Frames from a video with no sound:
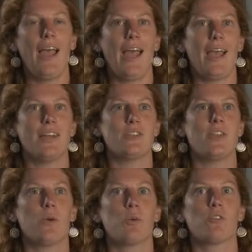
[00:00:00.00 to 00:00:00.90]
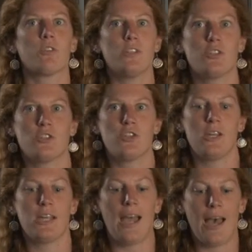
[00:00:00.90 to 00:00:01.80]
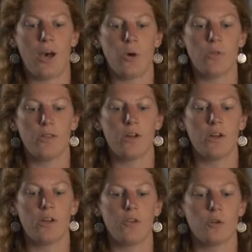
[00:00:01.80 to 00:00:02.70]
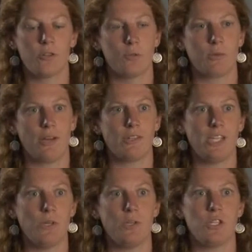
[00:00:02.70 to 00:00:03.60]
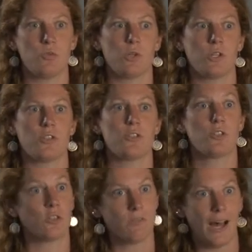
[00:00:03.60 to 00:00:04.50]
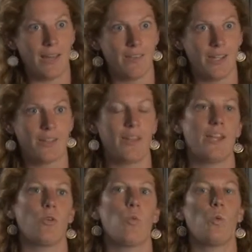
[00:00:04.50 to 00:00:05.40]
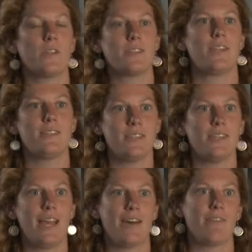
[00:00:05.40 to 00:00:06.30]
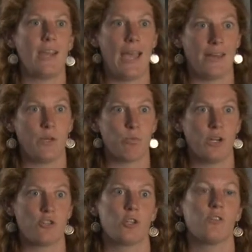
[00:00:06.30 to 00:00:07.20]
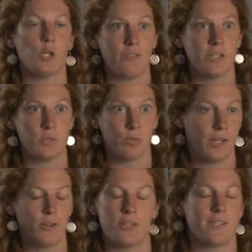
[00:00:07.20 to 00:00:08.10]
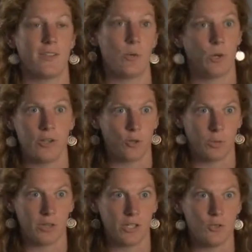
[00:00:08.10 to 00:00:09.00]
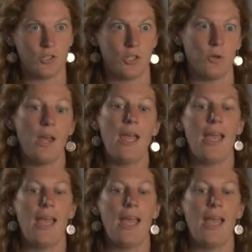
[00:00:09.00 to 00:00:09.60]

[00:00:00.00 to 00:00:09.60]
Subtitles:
And they were researching how the northern brown kiwis were surviving like once they didn't have that added pressure of all of these predators that they weren't normally used to.